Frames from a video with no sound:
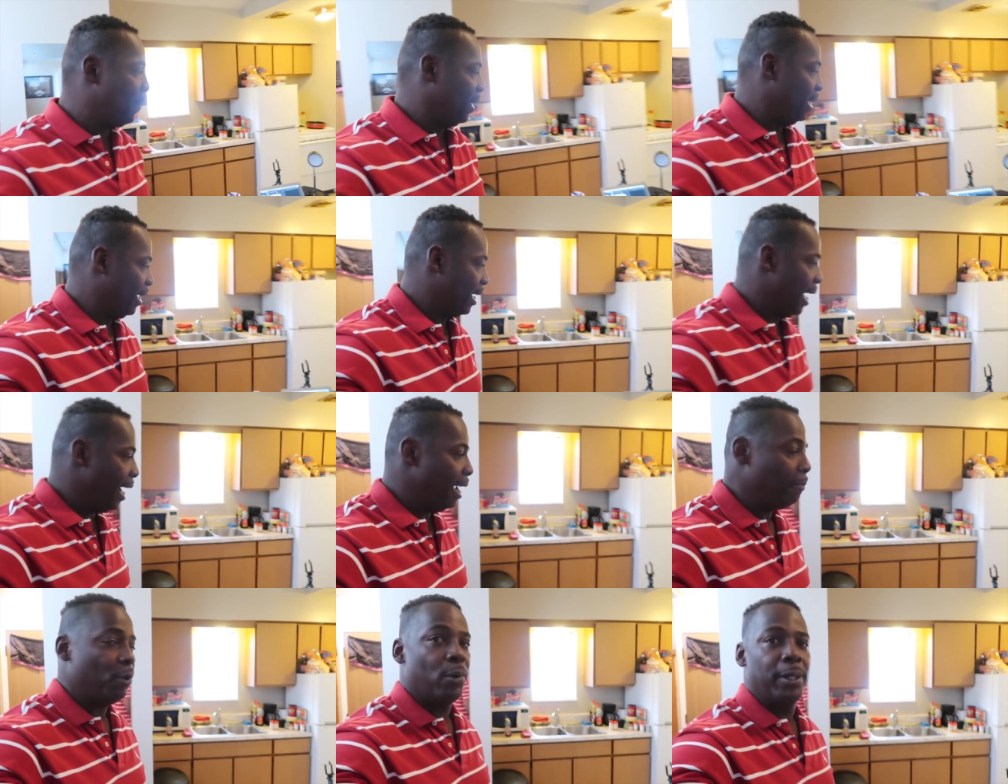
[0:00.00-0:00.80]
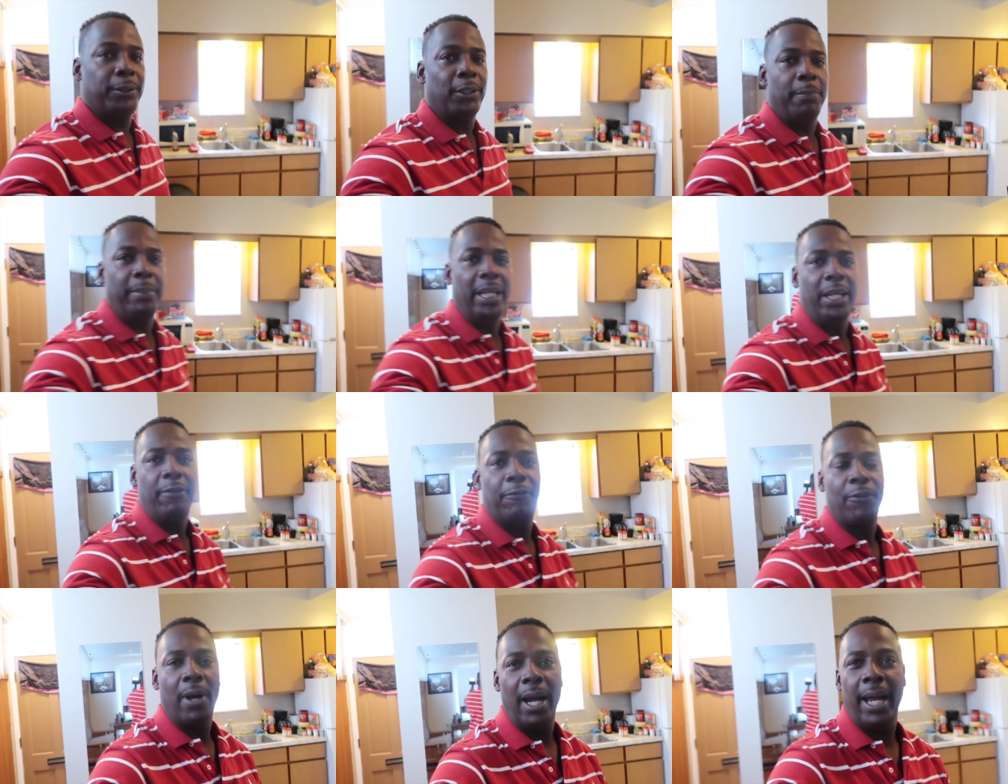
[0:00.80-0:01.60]
but I am going to be
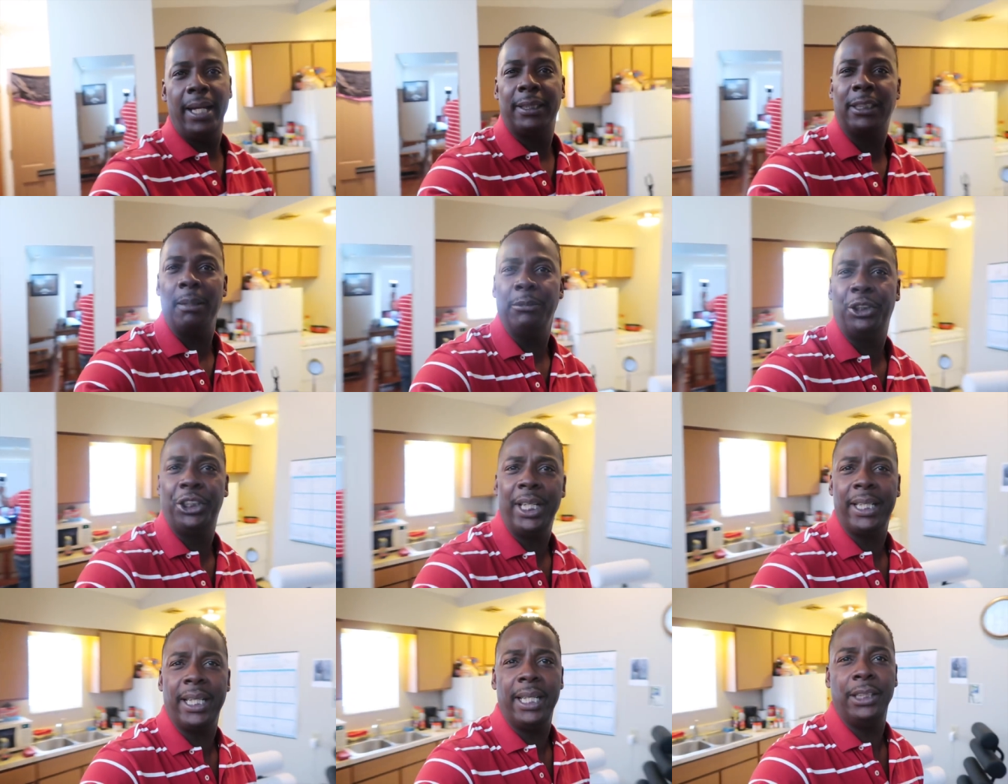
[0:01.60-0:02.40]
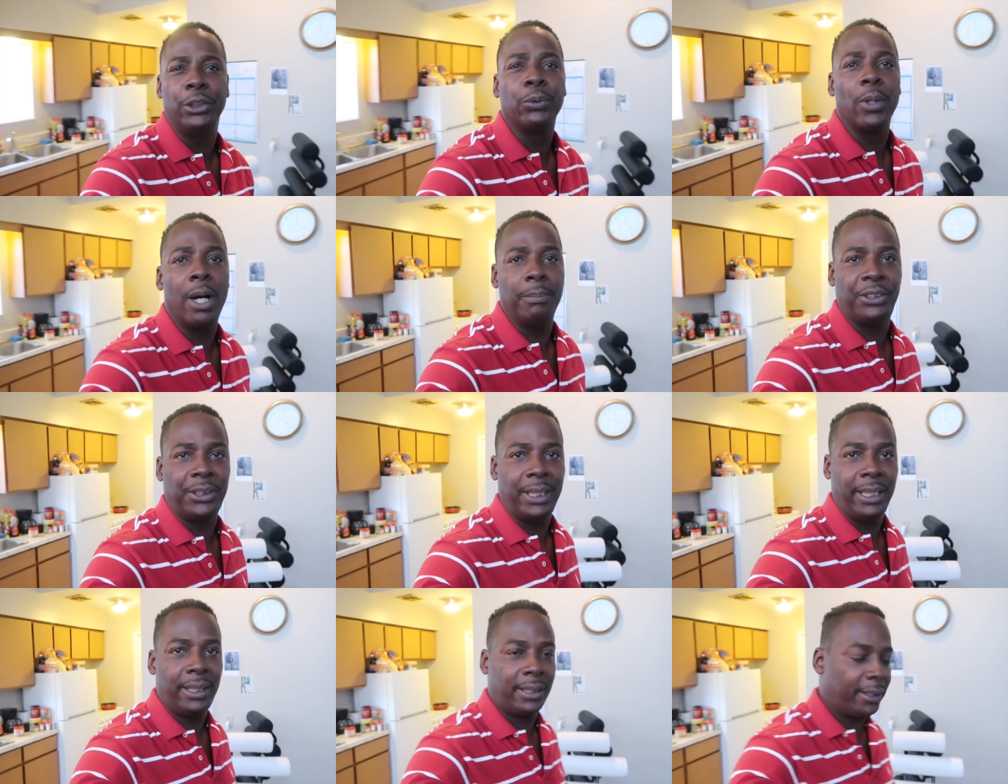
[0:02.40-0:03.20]
frying some chicken
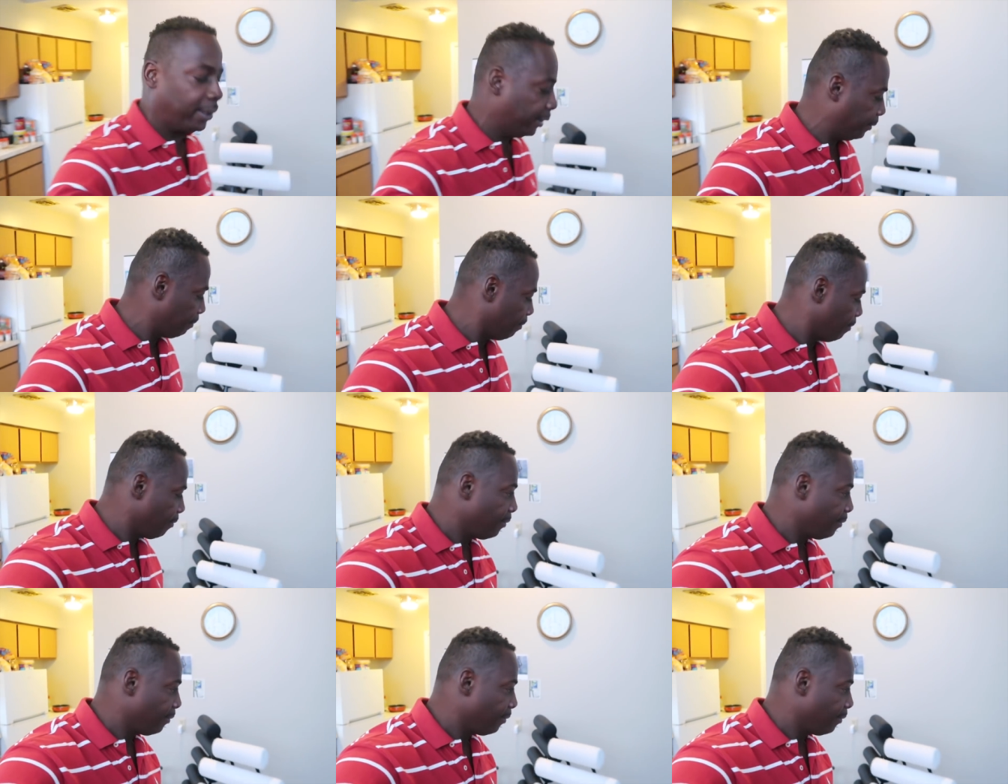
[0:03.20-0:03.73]
drumsticks,